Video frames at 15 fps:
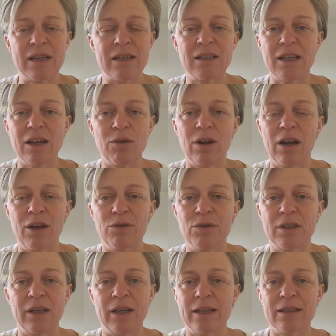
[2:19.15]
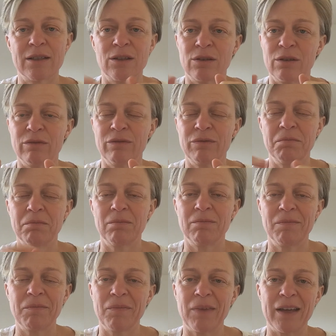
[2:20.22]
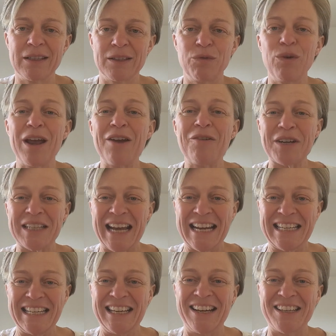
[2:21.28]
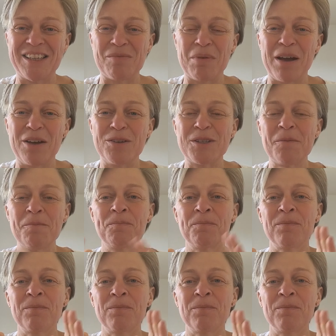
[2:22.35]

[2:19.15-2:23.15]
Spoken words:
It's so close that it's irritating, I suppose.